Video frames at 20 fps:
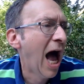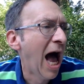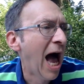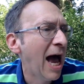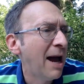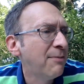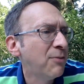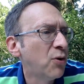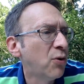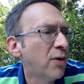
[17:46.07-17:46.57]

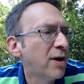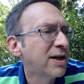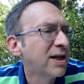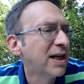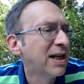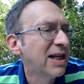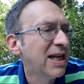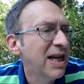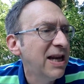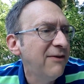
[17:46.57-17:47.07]
I'm going
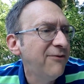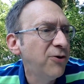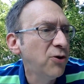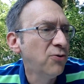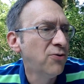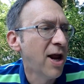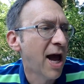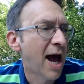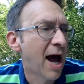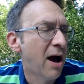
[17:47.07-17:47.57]
to leave
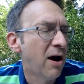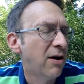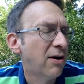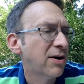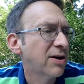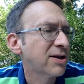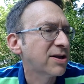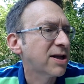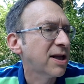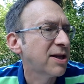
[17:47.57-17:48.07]
you now,
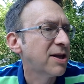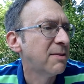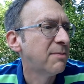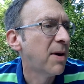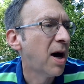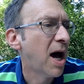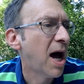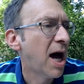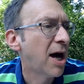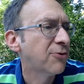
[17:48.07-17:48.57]
said
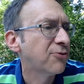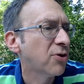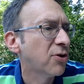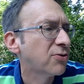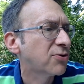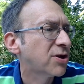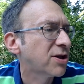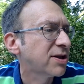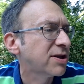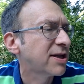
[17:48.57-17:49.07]
the
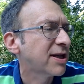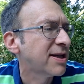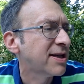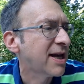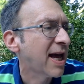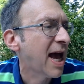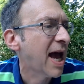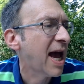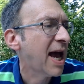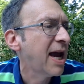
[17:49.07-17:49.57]
Mahandro to
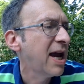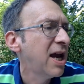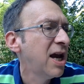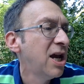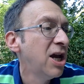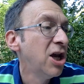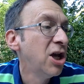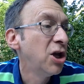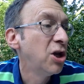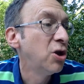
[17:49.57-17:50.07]
Tendai.
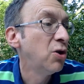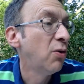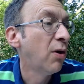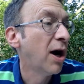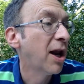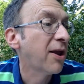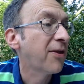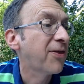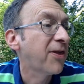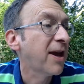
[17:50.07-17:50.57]
You
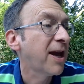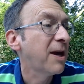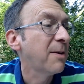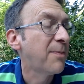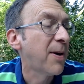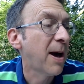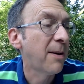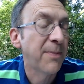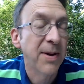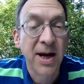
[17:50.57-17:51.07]
ought to think
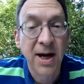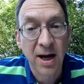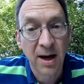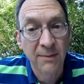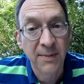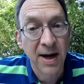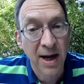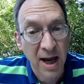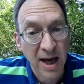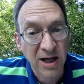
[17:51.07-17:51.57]
about
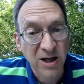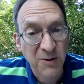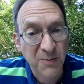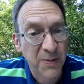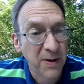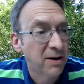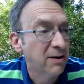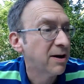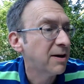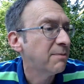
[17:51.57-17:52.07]
becoming a
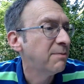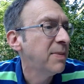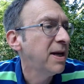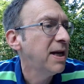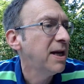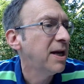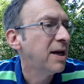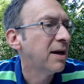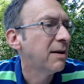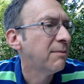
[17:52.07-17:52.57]
spirit
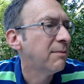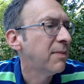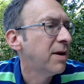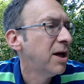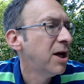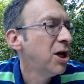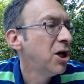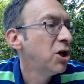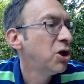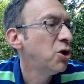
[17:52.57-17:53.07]
medium.
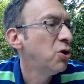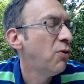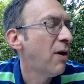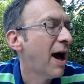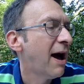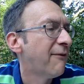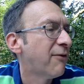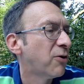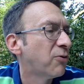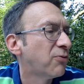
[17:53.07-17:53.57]
You
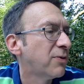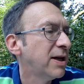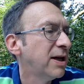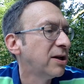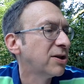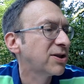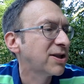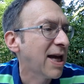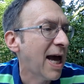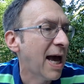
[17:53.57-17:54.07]
have a
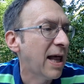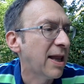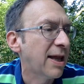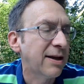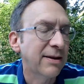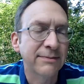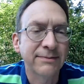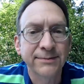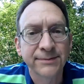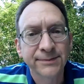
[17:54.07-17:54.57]
real talent.